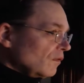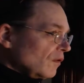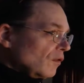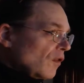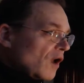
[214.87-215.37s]
the
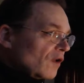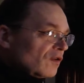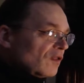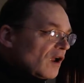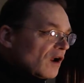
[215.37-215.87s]

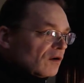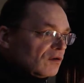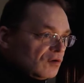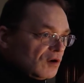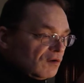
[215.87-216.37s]
laws are
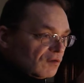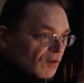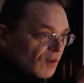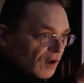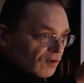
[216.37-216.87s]
there, you need
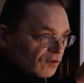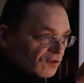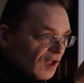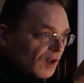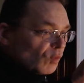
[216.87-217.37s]
to
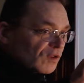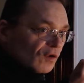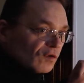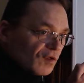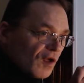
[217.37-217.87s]
understand
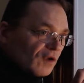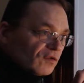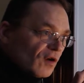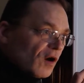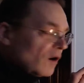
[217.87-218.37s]
what those
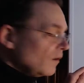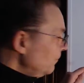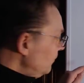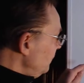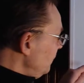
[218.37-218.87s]
laws are.